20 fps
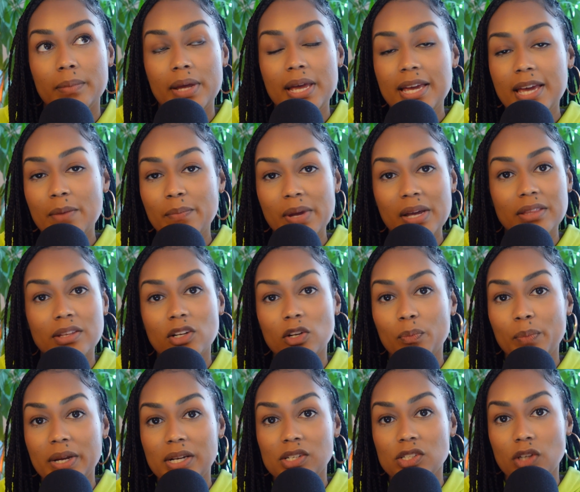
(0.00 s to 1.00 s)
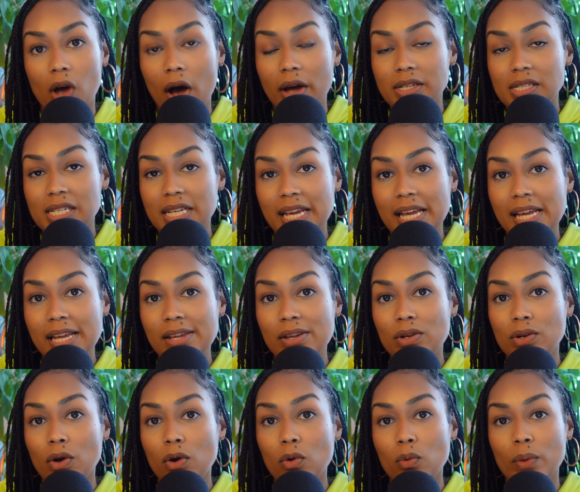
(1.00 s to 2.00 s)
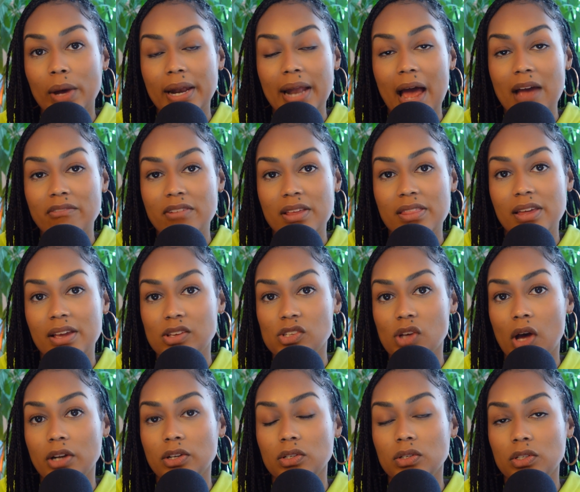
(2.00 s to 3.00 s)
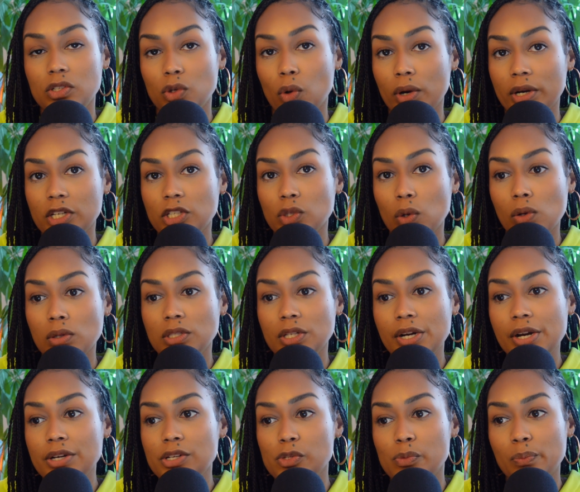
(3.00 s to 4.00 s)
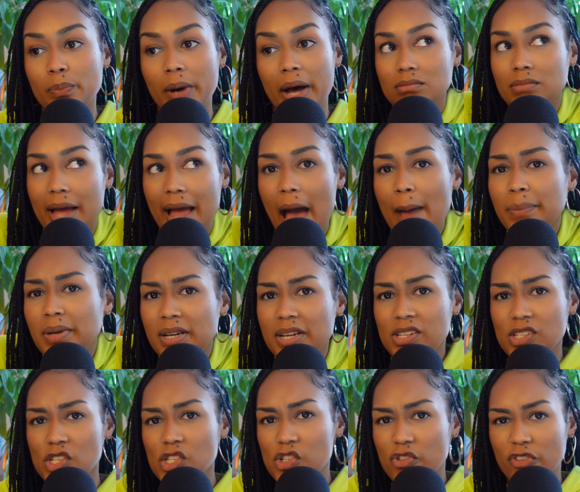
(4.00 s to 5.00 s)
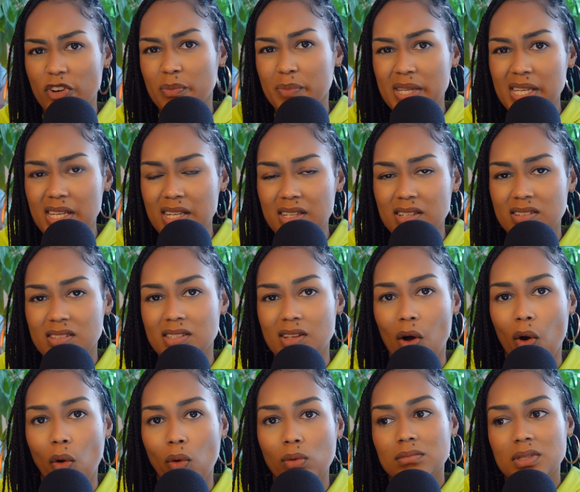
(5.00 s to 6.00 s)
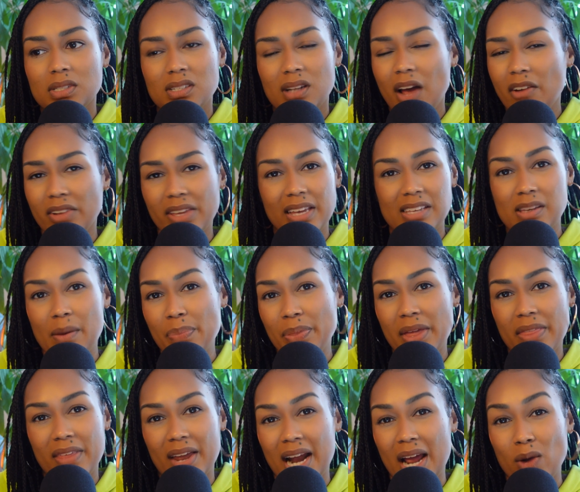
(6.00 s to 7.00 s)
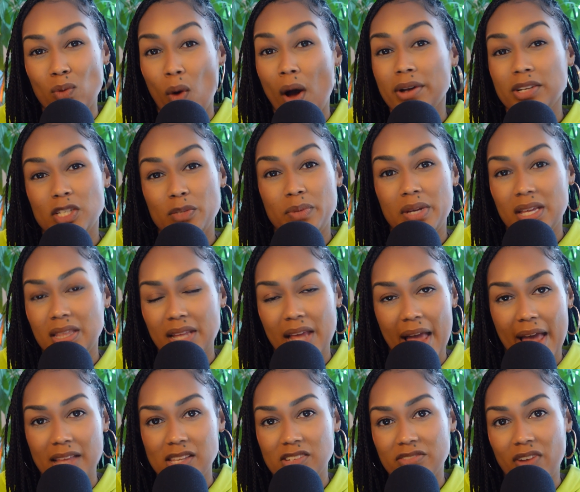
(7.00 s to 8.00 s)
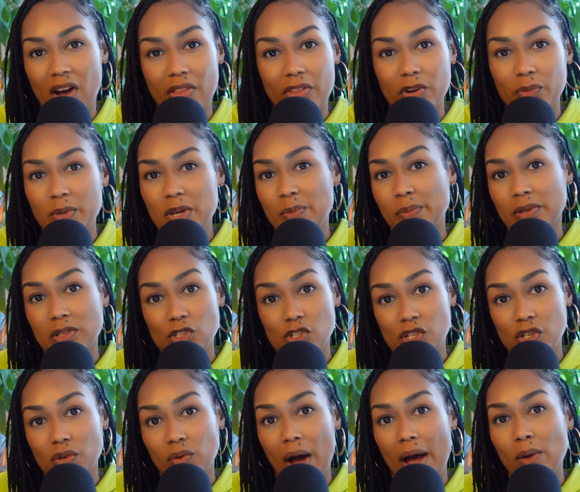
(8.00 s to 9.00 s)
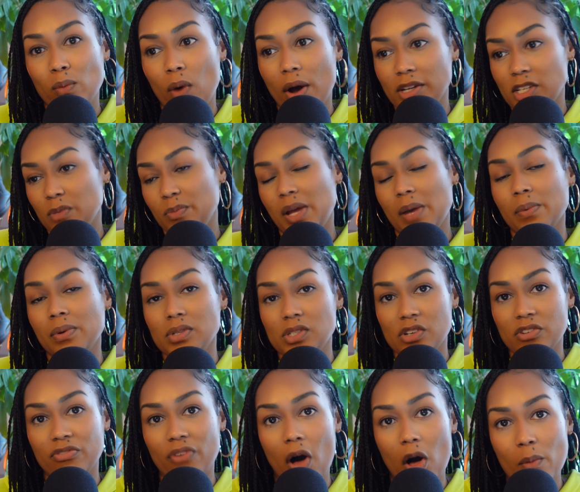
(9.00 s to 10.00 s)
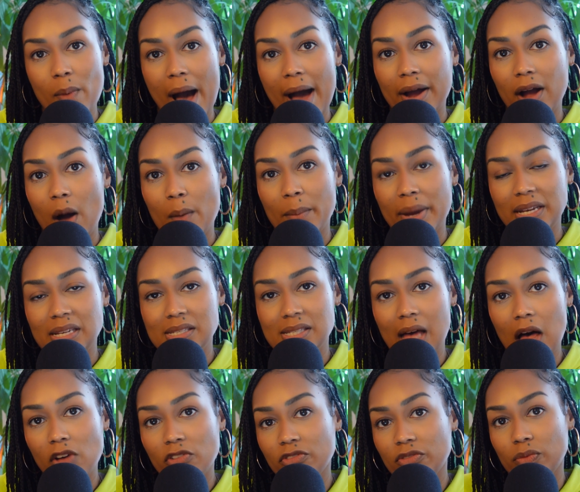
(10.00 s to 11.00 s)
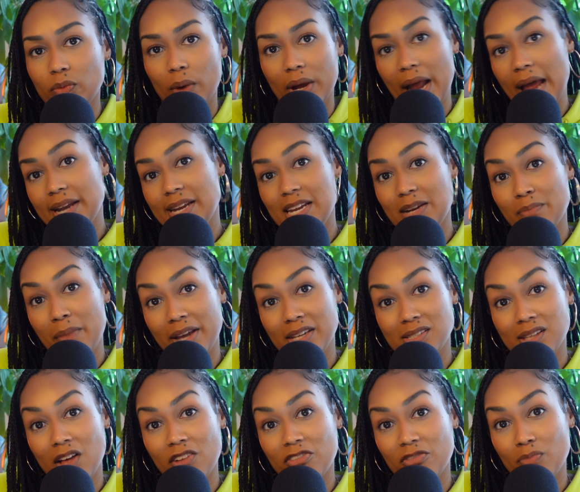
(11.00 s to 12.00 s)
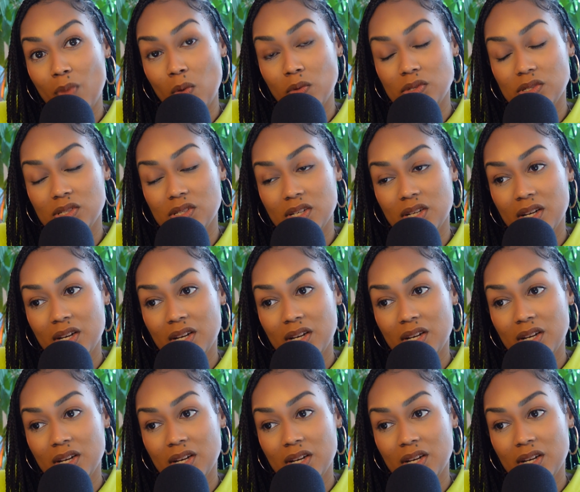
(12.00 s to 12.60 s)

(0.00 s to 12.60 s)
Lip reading: It can be a little bit daunting, when everything is on your shoulders, but my happiness is for me. So it's not really something that I want to be in the hands of other people too. I want to be able to fall back on myself when I need myself most.